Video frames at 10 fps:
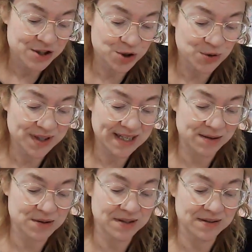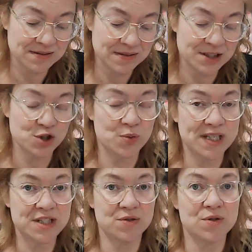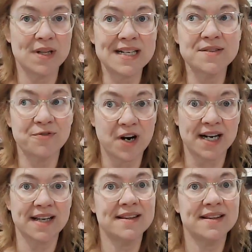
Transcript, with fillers: 2022. So that's Friday.